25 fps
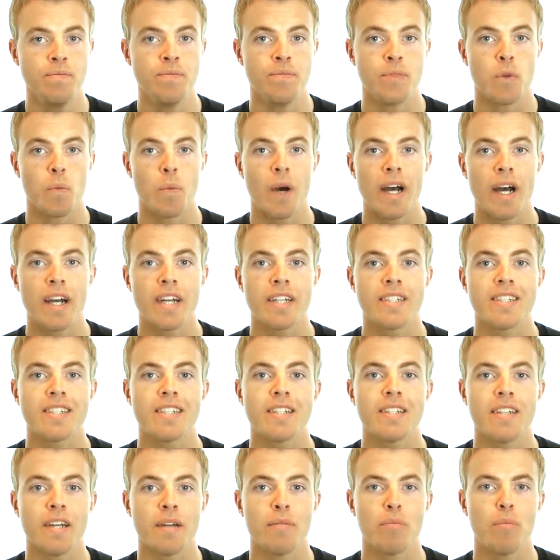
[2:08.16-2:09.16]
why is
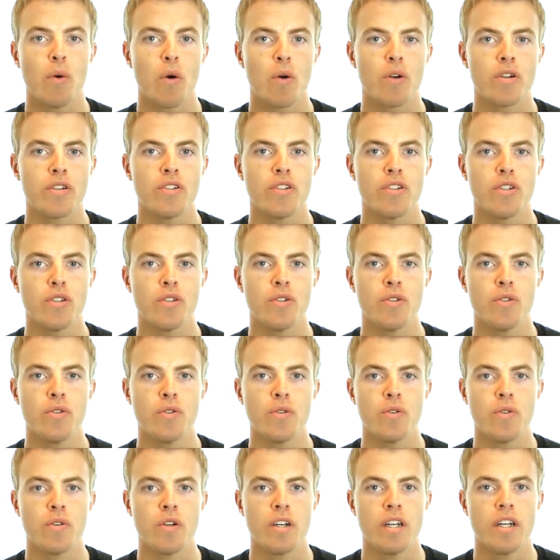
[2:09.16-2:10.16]
it important
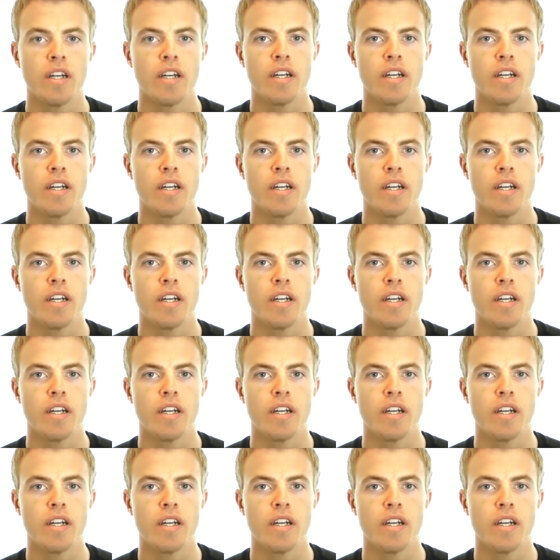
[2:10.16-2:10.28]
to,